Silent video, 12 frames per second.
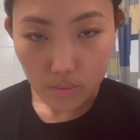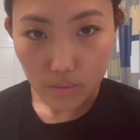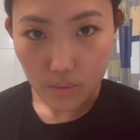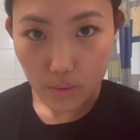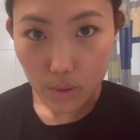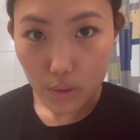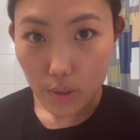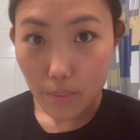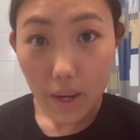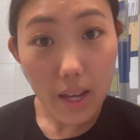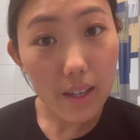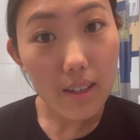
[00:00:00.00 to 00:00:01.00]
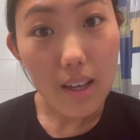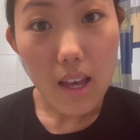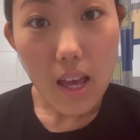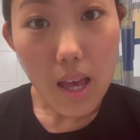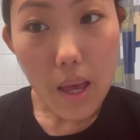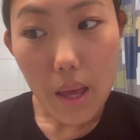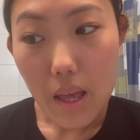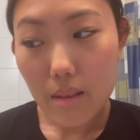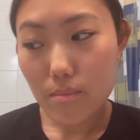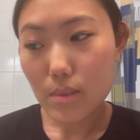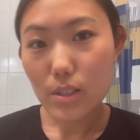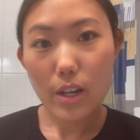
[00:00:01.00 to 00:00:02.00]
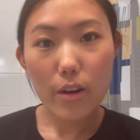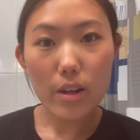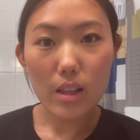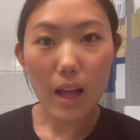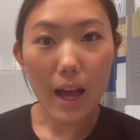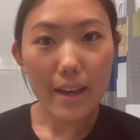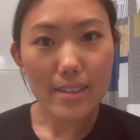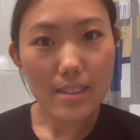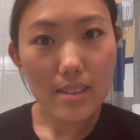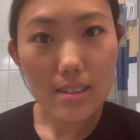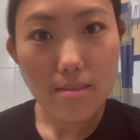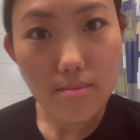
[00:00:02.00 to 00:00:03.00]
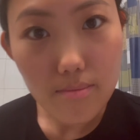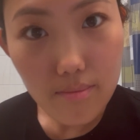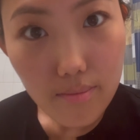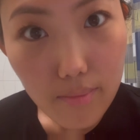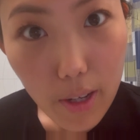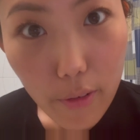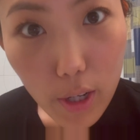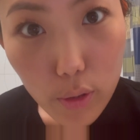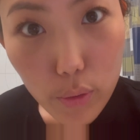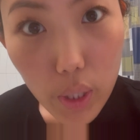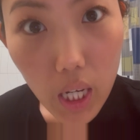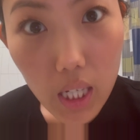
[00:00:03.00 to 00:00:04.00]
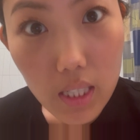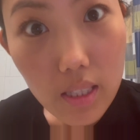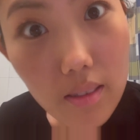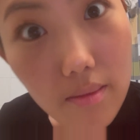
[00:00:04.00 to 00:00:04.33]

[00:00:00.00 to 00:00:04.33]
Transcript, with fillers: And those are my mascara eyes, my raccoon eyes.